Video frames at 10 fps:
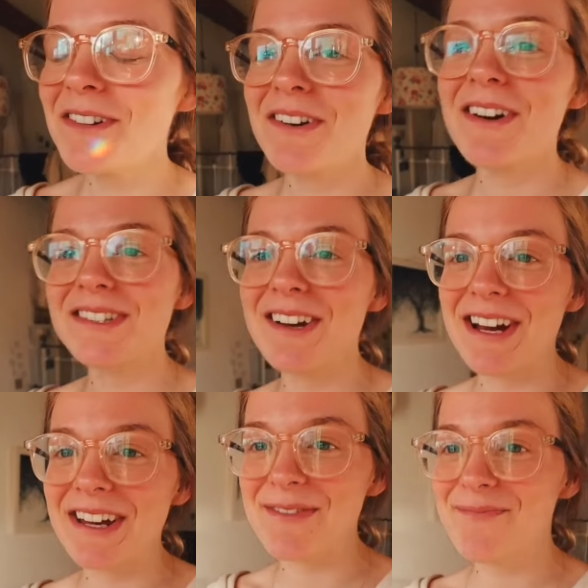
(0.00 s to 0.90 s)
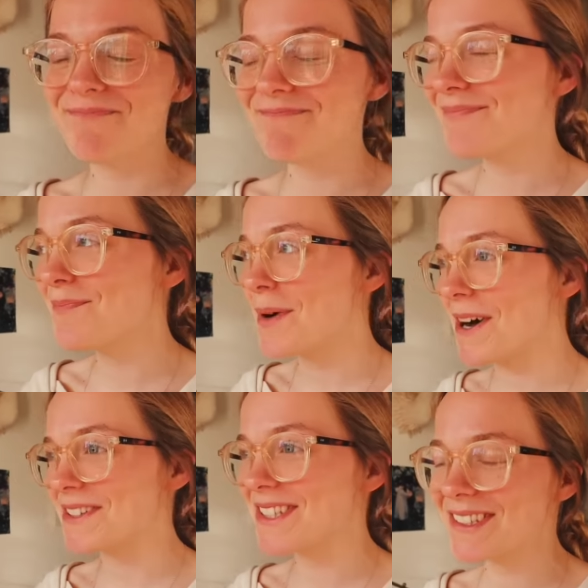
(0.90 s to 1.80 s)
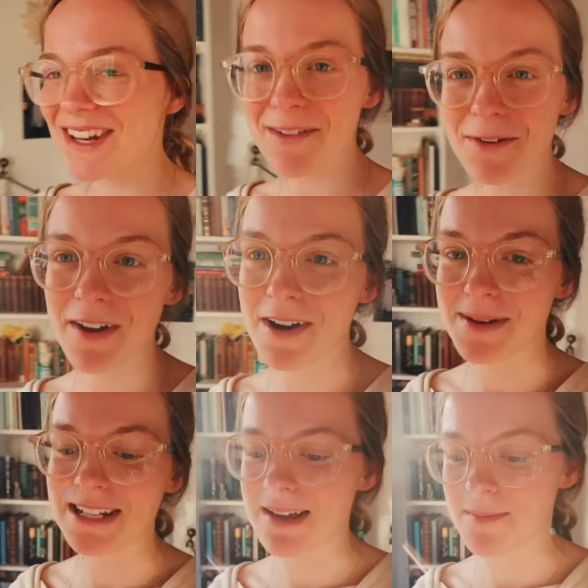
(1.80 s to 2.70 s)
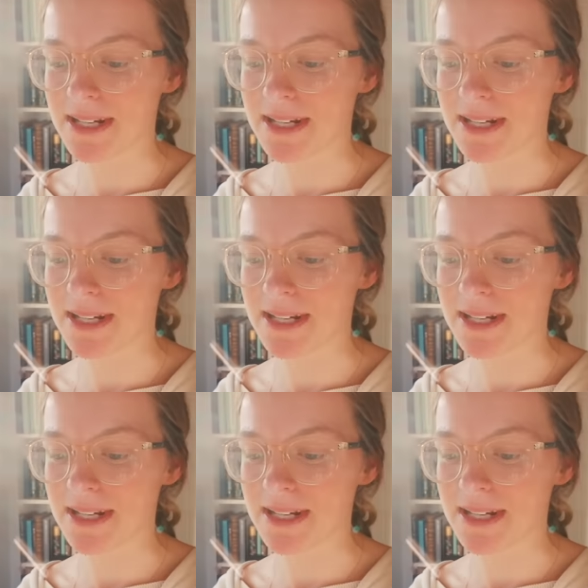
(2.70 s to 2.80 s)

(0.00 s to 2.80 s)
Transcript: want to go outside. But I've got therapy in 10